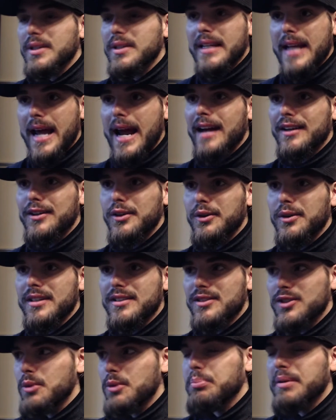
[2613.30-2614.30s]
what an actor
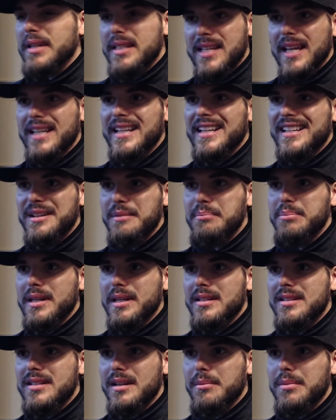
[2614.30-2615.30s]
is. You're pretending to be
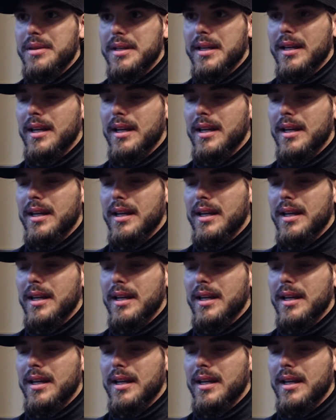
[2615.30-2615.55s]
something.